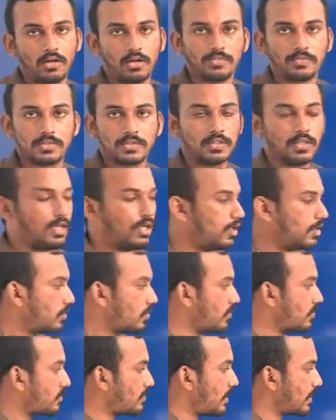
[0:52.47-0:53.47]
Those methods
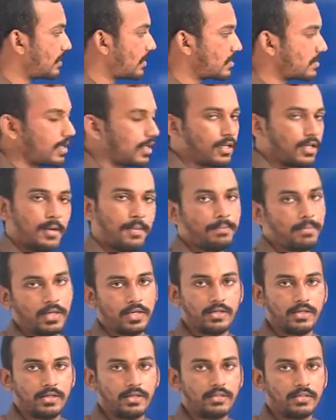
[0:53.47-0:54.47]
are completed.
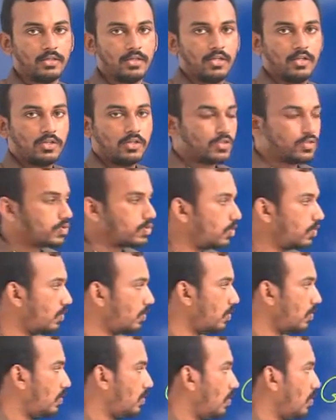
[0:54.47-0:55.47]
So
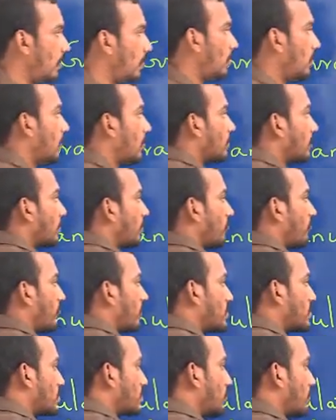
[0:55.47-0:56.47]
the first
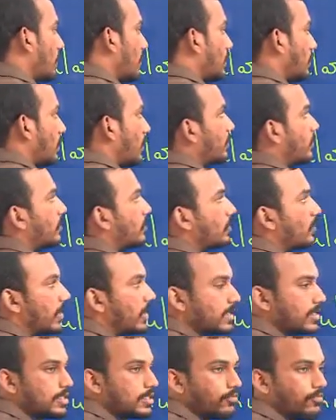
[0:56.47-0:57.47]
method to densify
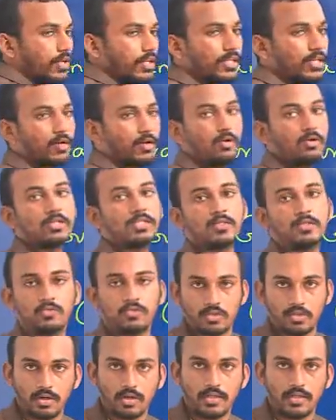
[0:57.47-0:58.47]
the cohesive soils,
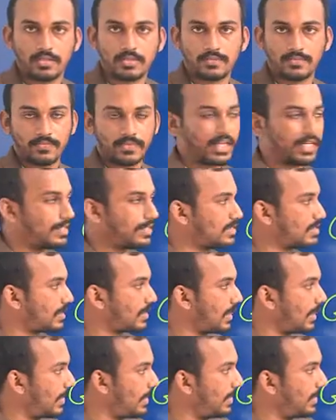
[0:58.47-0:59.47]
that is clay
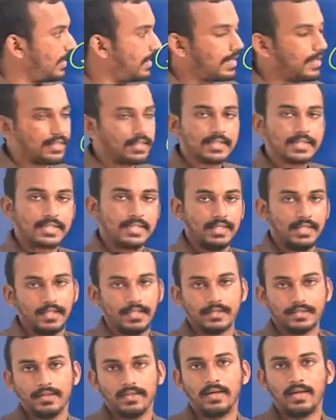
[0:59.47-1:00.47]
and silt,
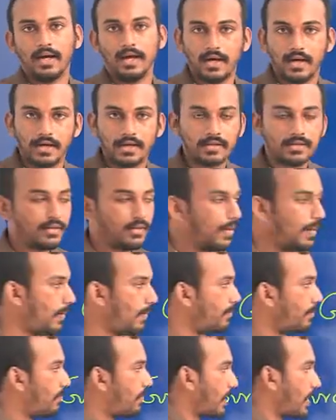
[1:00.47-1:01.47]
are
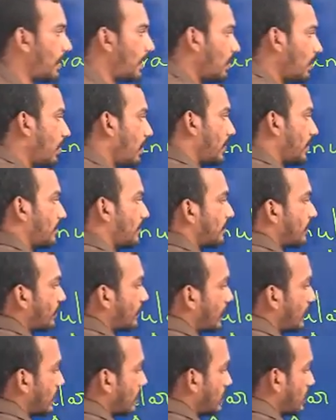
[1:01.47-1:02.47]
preloading.
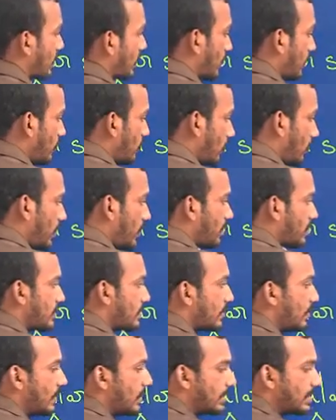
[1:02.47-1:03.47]
Second one is
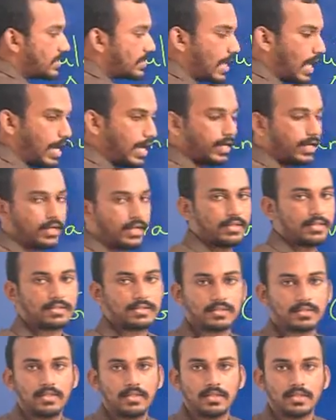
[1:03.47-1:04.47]
sand drains.
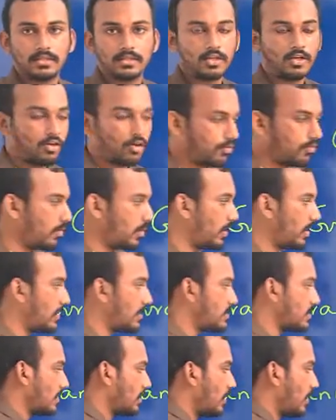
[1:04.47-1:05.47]
Third one is
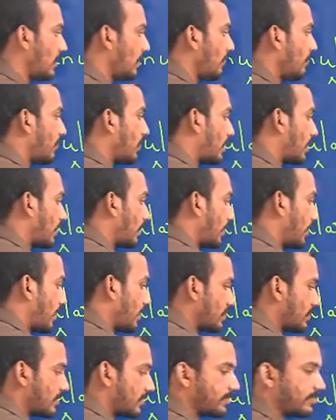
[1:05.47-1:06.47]
wick drains.
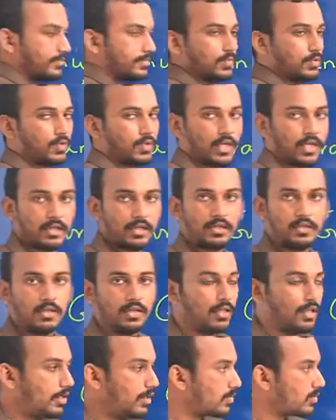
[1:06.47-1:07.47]
Okay, so
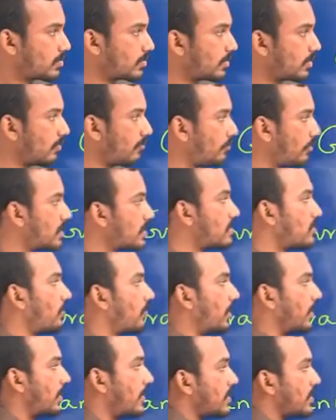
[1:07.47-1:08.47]
the first one is
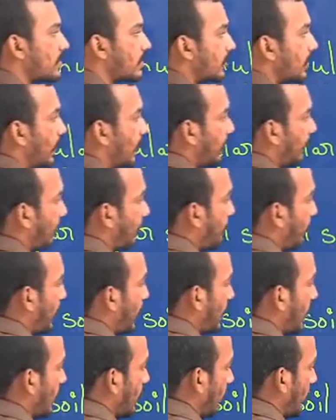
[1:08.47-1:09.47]

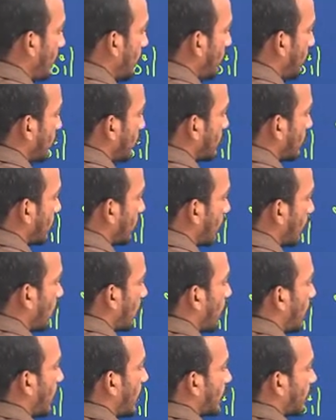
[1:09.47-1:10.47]
preloading.
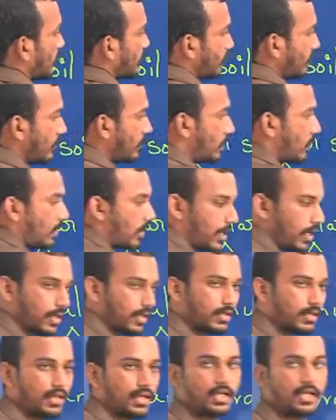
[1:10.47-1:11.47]
Okay, in the
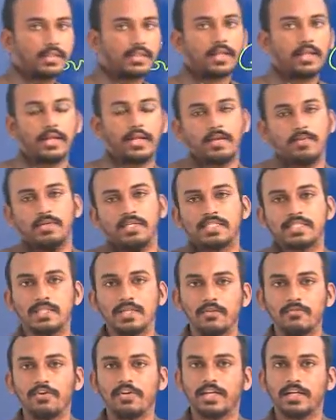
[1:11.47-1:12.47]
name itself it
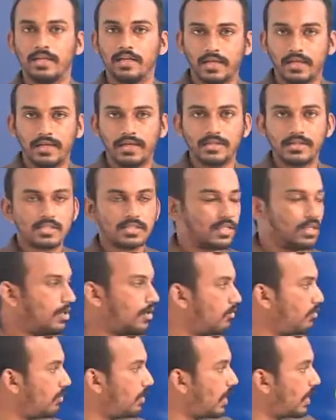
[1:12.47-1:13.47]
indicates we are
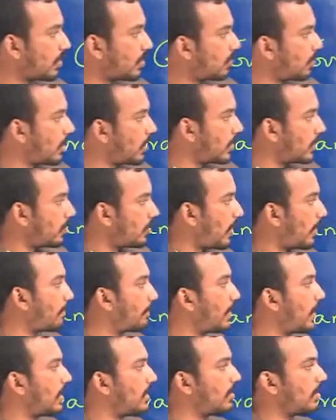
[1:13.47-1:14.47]
going to apply the
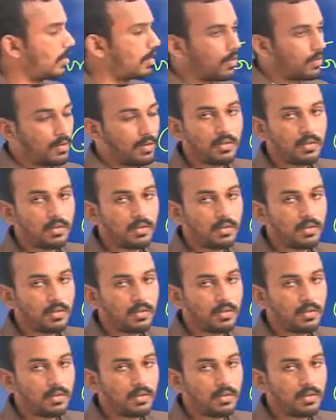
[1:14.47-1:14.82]
load